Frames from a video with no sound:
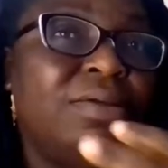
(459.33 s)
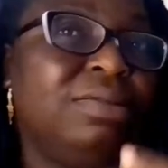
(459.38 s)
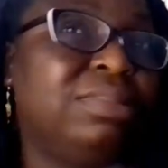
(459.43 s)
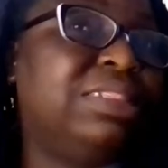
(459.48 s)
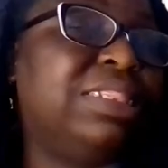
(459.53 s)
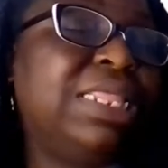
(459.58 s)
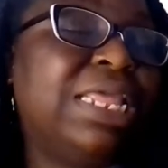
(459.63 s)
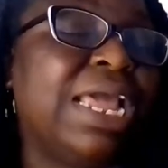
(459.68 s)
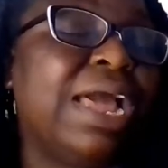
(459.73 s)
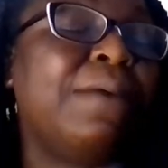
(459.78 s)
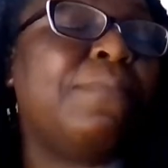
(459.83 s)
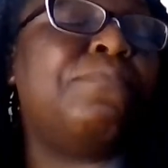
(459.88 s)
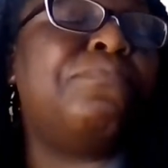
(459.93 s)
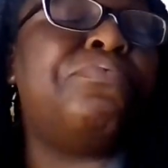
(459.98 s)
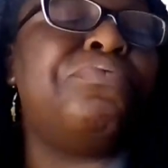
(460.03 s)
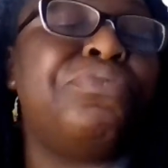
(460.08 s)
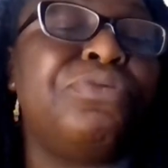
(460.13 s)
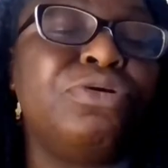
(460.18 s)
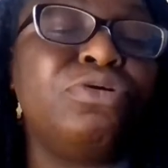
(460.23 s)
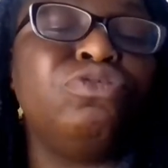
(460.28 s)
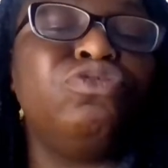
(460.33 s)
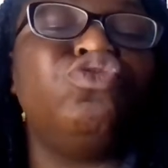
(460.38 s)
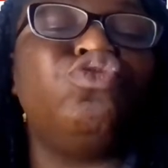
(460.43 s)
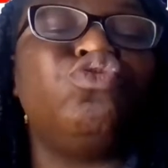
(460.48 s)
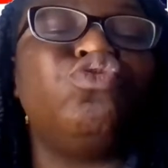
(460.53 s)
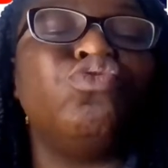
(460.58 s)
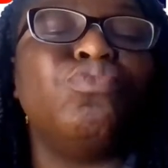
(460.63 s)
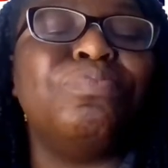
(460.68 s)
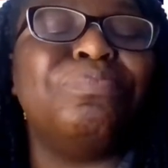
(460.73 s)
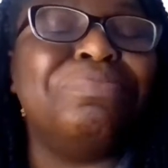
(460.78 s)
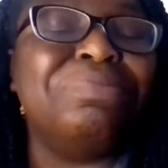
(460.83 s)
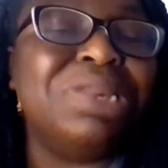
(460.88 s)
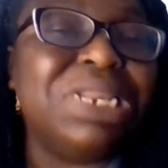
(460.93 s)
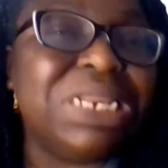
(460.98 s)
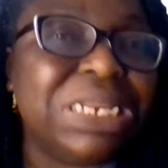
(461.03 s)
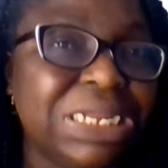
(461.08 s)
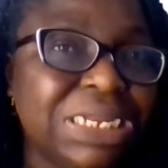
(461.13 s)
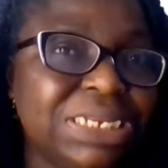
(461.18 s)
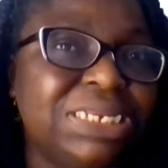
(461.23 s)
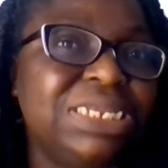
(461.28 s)
they are prone to
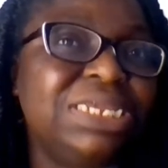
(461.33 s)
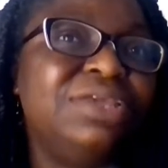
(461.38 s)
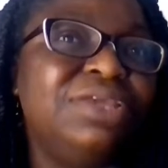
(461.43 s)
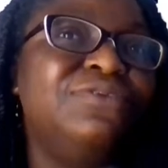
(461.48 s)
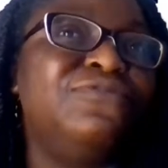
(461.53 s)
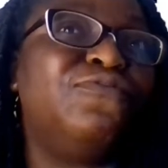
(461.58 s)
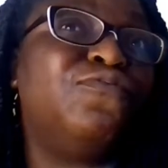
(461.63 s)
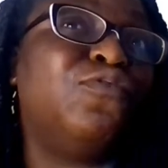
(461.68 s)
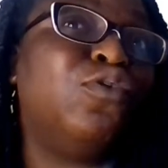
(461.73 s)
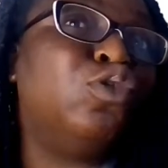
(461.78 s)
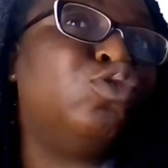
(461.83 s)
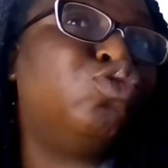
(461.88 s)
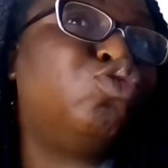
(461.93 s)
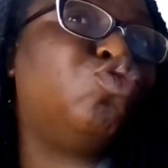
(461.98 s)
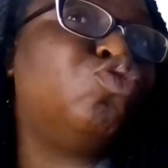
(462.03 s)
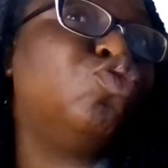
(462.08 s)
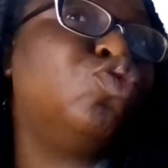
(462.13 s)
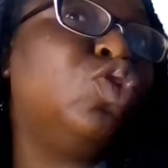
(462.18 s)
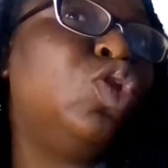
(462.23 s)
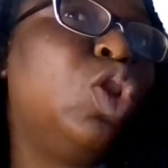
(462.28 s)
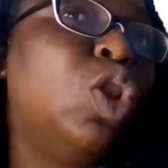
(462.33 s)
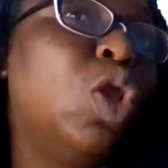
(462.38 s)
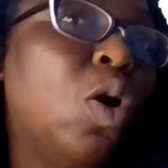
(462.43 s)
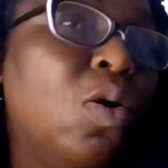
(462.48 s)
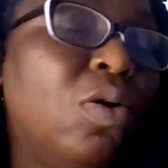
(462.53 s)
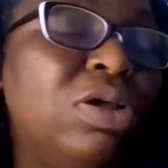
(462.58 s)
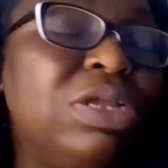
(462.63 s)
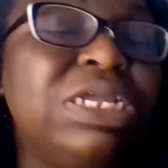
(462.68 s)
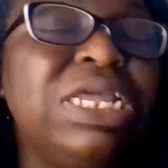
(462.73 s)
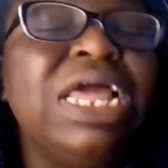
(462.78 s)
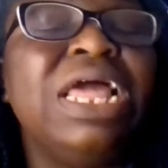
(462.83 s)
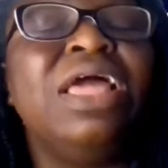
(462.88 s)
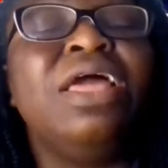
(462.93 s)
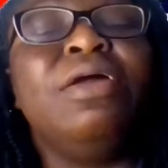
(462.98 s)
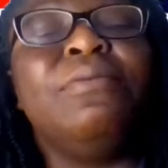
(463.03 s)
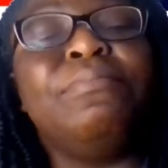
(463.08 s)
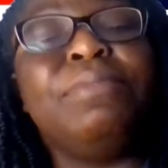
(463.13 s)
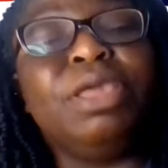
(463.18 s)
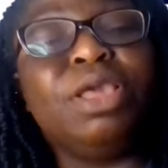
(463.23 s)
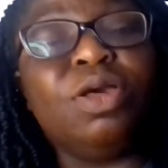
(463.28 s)
bleeding for too long
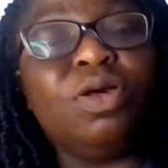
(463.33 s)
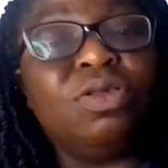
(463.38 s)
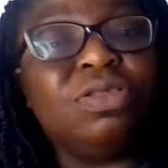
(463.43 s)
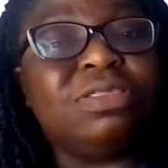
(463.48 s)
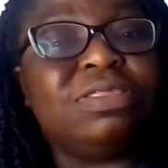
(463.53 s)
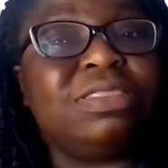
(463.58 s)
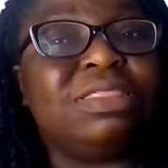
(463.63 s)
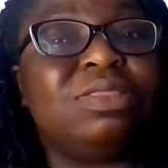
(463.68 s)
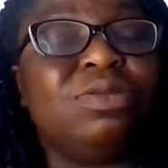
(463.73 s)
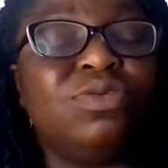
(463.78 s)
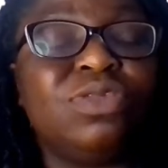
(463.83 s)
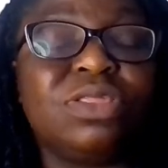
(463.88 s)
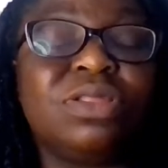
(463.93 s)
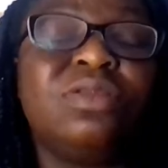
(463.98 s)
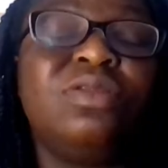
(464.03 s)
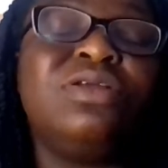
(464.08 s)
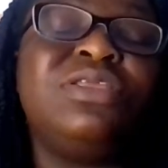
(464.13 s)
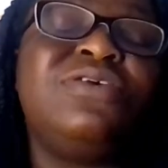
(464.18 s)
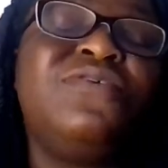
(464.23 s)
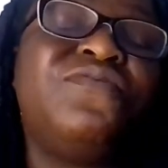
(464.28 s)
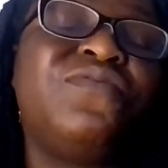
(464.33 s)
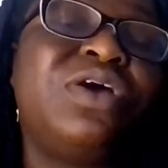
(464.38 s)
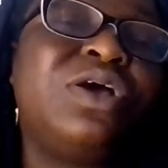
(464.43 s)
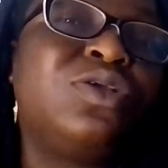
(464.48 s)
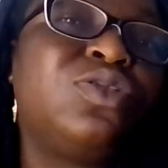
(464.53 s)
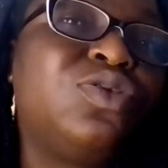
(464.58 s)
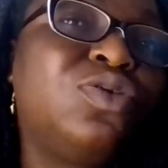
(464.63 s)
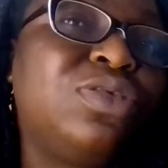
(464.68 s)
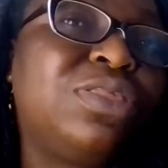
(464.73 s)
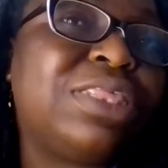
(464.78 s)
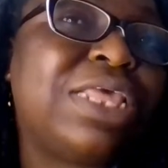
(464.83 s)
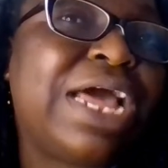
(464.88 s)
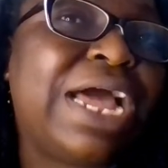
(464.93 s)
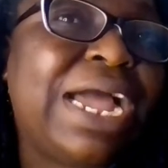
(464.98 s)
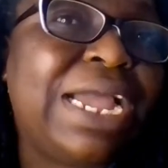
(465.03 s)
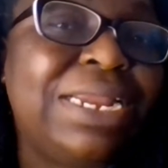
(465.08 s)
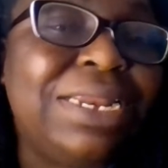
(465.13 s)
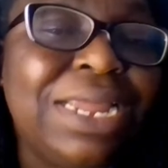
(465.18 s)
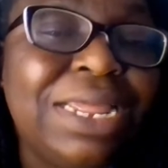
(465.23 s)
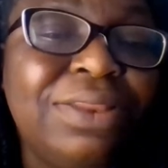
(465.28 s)
because those clotting factors are
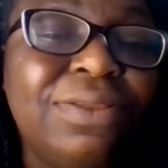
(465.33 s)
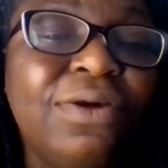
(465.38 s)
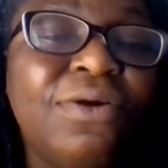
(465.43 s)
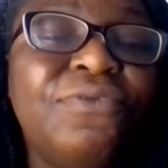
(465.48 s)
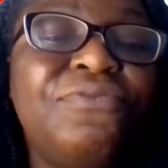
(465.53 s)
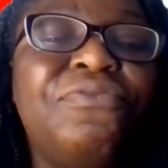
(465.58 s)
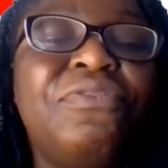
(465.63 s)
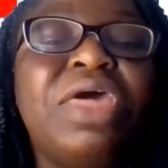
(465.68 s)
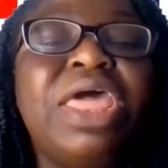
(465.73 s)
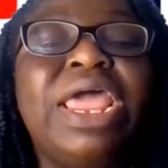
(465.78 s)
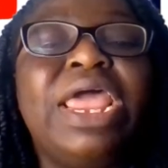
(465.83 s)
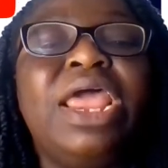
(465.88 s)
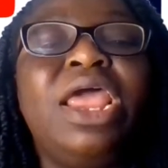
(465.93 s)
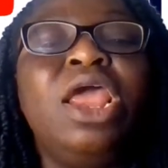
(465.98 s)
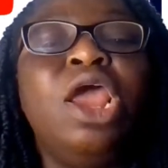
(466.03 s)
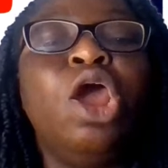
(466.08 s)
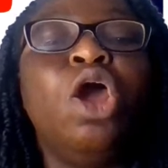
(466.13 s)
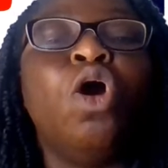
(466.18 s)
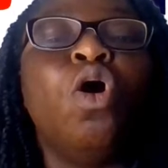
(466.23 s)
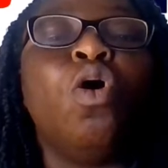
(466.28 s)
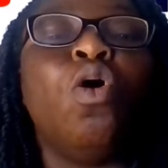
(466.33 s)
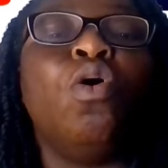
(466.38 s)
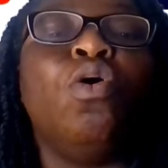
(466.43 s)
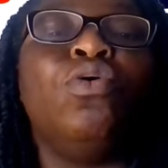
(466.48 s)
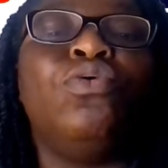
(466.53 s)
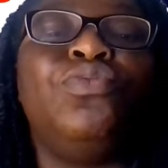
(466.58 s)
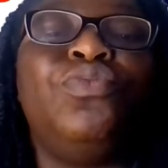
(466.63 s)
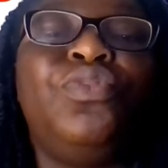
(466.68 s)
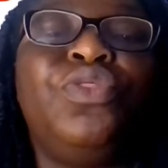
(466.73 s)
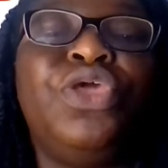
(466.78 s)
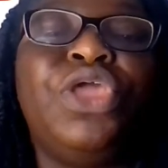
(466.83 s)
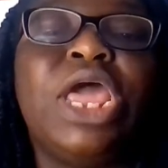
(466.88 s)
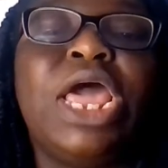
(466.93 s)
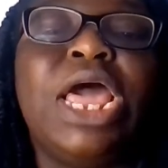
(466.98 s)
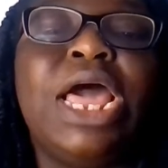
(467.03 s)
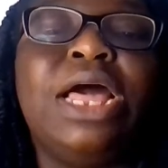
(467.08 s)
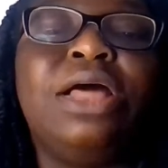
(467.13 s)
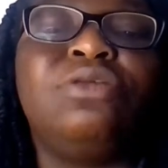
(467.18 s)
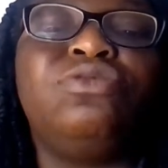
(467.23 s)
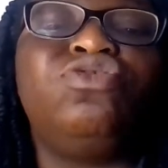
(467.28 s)
either not there or they
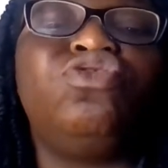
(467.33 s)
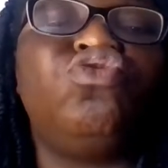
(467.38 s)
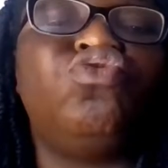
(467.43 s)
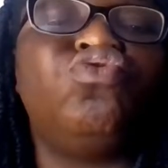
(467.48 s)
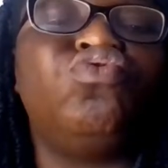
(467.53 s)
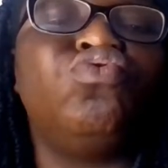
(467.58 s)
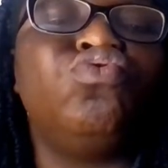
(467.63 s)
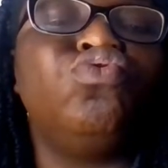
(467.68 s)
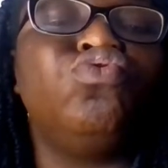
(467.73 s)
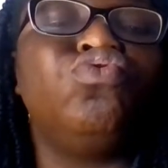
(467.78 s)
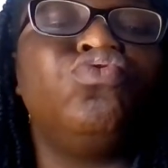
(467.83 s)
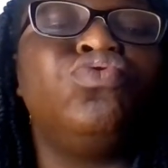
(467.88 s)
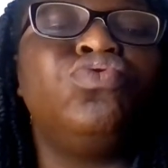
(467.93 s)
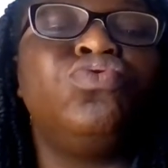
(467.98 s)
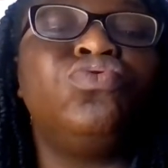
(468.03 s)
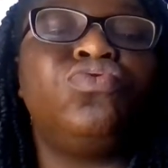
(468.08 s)
are too